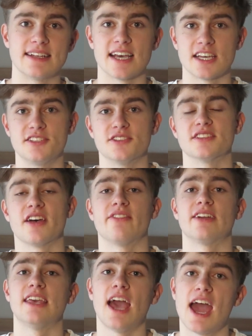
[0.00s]
and test
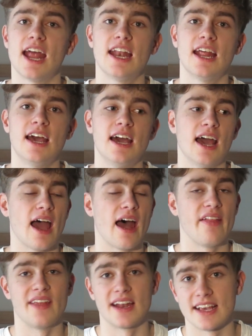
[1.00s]
yourself again,
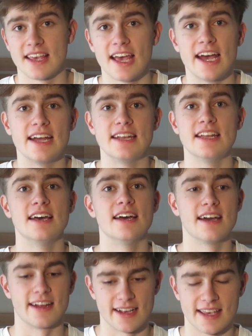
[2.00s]
and then again,
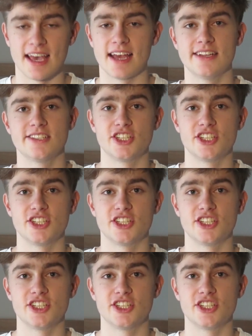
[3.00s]
and again.